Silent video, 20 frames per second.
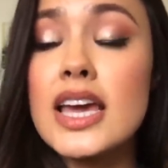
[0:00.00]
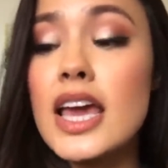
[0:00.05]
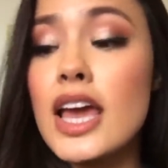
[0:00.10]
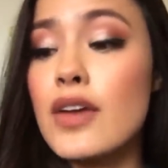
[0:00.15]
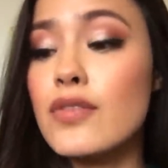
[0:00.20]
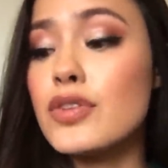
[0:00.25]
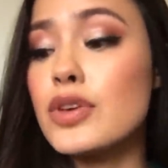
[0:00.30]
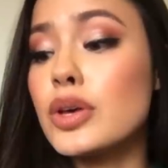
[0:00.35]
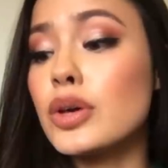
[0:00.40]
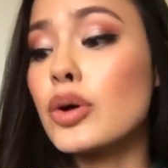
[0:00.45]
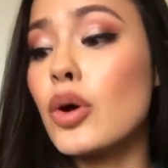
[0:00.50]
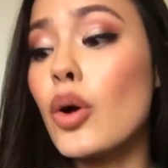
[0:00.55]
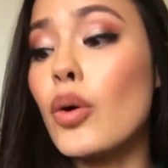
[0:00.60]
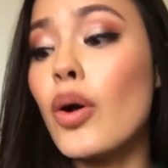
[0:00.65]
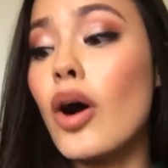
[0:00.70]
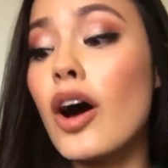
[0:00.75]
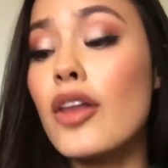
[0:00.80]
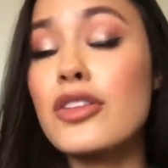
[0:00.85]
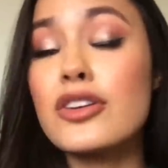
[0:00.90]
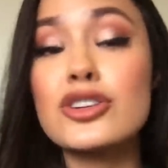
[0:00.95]
if you could go
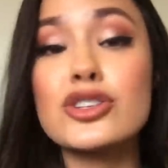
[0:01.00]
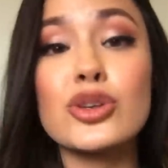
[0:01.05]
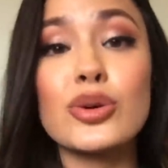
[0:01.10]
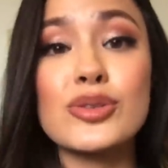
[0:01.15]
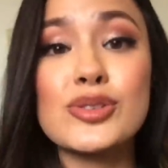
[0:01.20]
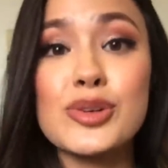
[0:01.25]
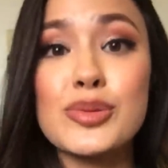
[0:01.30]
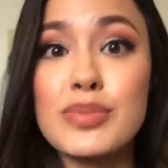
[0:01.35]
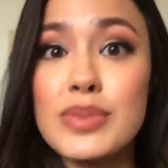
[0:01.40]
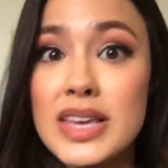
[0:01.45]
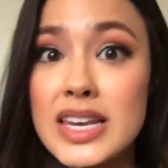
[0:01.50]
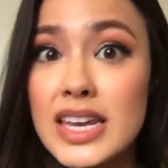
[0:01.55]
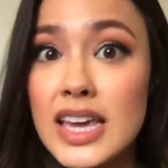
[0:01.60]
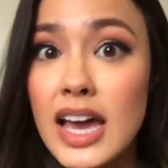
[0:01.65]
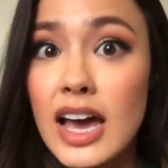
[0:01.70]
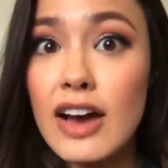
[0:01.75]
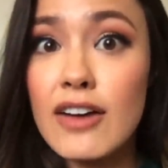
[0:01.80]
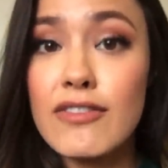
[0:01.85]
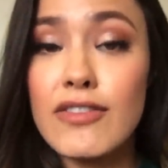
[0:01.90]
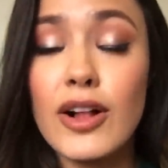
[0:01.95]
on their social
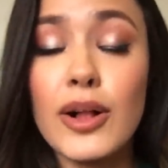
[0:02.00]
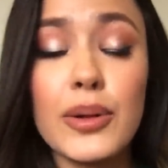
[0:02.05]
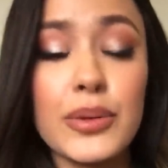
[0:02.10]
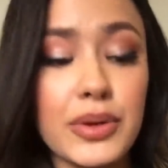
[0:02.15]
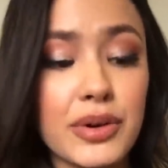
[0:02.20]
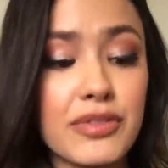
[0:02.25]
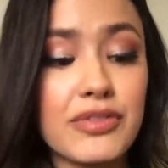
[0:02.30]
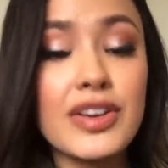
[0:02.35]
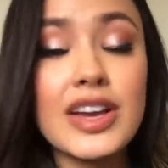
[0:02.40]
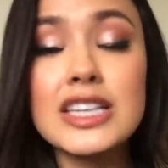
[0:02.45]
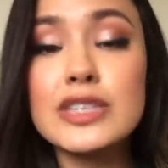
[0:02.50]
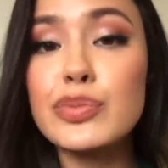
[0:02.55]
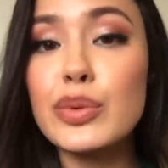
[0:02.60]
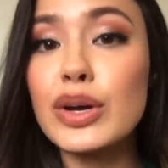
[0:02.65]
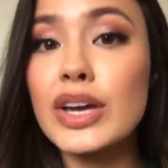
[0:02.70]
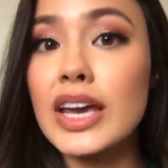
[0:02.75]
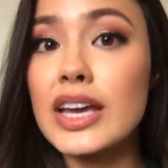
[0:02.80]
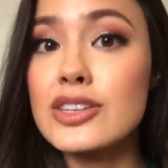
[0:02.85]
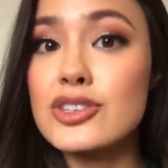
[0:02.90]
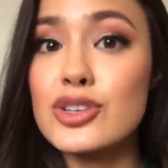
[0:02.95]
media, follow their
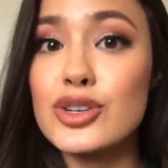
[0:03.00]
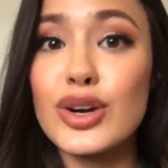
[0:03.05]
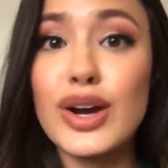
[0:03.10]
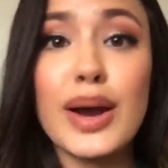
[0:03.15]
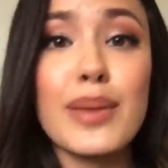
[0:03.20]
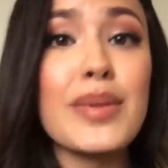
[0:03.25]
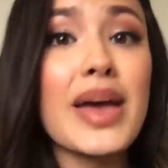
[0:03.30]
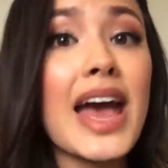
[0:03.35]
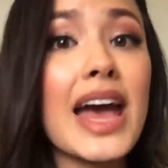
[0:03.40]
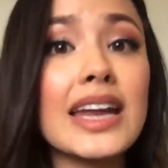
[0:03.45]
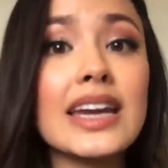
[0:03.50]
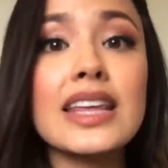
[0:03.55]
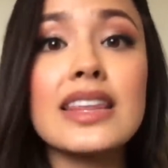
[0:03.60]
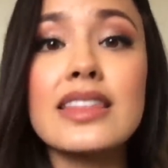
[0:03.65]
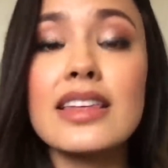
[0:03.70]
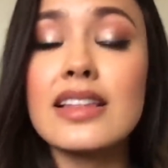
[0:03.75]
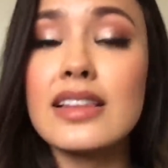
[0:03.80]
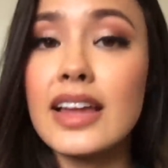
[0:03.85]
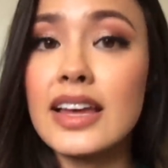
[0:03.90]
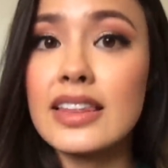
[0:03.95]
Facebook, Instagram,
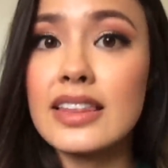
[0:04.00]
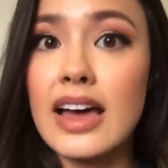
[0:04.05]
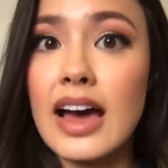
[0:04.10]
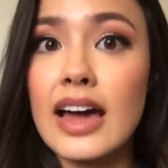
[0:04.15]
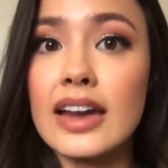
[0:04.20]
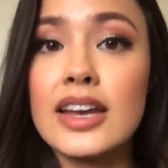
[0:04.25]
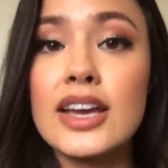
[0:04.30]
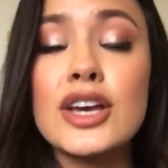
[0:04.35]
anything like that,